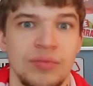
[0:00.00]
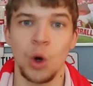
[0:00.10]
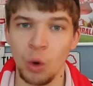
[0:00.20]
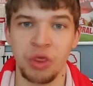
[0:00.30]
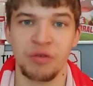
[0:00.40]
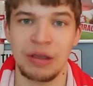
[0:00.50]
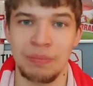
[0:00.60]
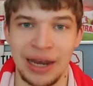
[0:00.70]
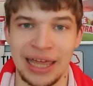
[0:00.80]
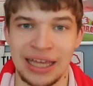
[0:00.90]
All 3
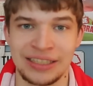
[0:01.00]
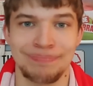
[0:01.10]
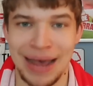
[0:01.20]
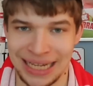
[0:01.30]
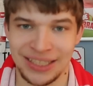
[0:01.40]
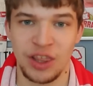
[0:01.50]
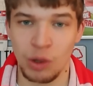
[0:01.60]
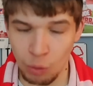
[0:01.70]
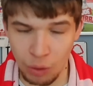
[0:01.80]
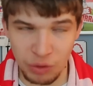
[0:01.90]
players better
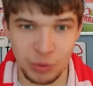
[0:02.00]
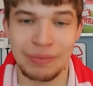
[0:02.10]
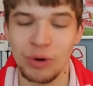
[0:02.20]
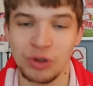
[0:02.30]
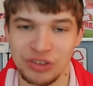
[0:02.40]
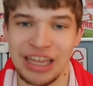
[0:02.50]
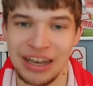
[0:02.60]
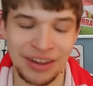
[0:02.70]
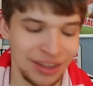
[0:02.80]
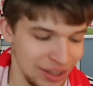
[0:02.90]
than the ones we bought
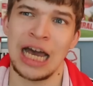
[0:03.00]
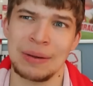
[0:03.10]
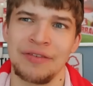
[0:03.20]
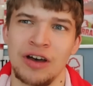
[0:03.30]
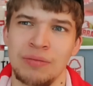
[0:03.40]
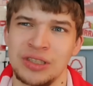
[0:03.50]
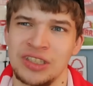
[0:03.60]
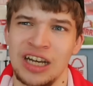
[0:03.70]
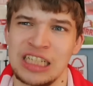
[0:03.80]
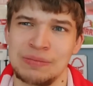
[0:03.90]
in. However,
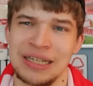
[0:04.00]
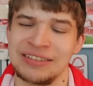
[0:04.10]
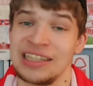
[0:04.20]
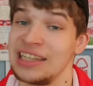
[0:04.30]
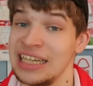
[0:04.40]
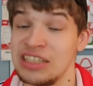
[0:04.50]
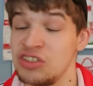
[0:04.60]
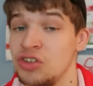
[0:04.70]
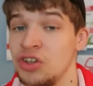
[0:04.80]
besides beating Leeds